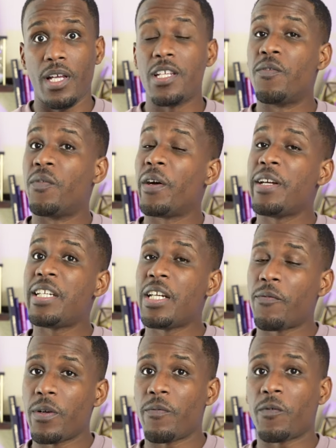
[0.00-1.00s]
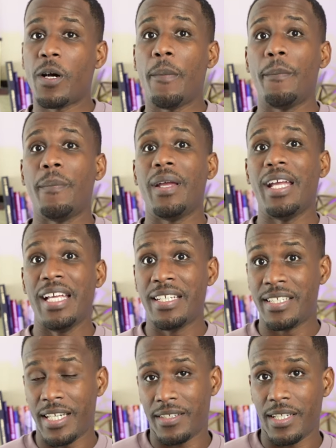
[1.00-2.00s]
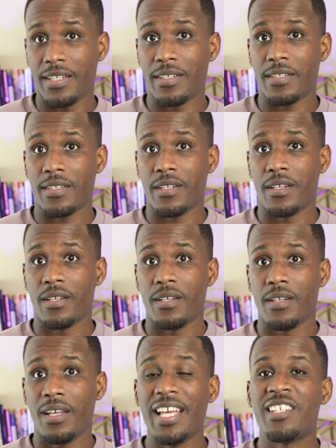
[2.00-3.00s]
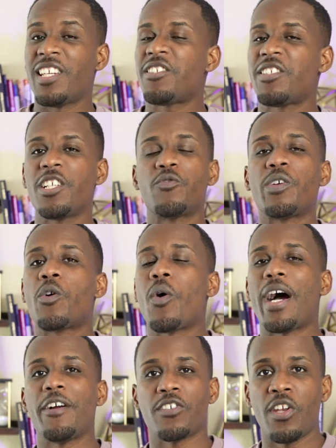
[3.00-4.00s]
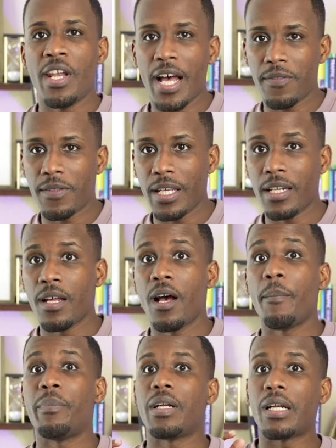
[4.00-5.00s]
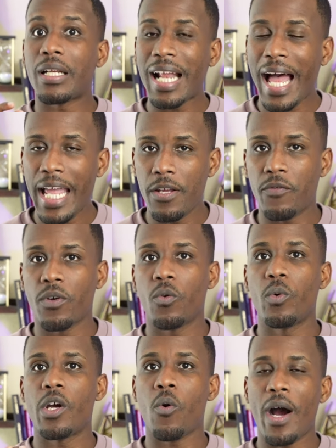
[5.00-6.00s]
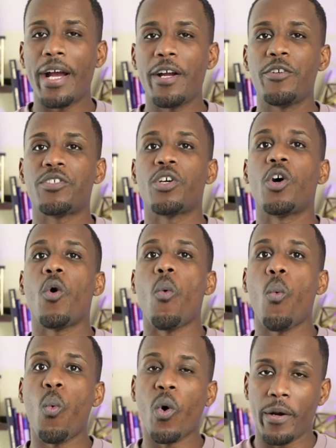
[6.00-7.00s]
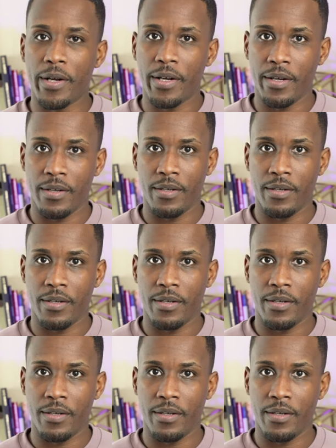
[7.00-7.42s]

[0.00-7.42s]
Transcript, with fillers: is very different from existence. Existence requires nothing, but life requires work.